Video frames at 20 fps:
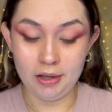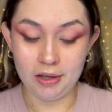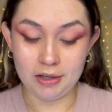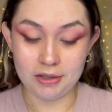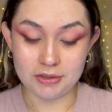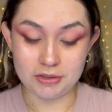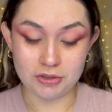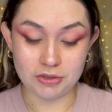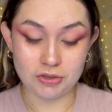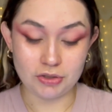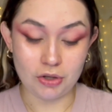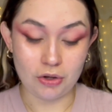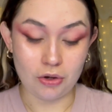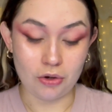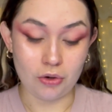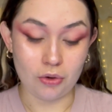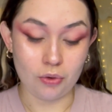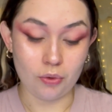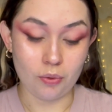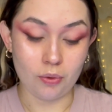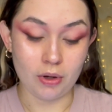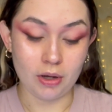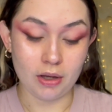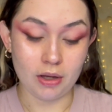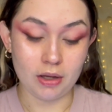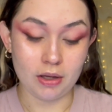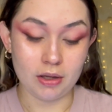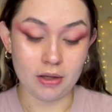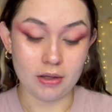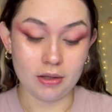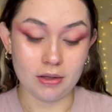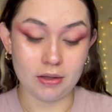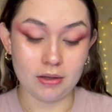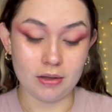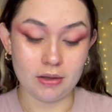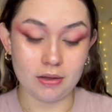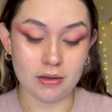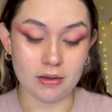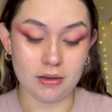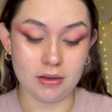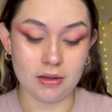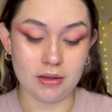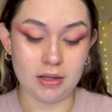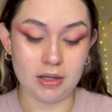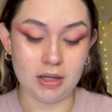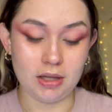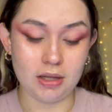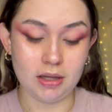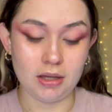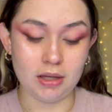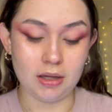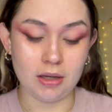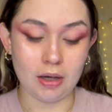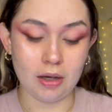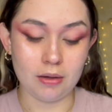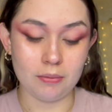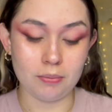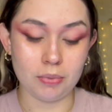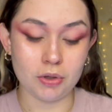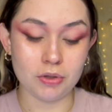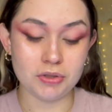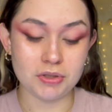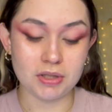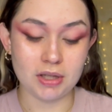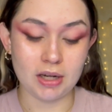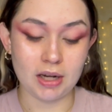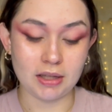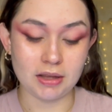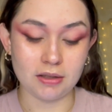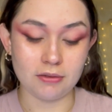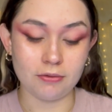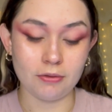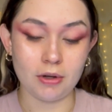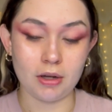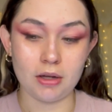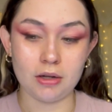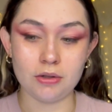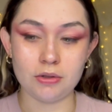So the person at the front,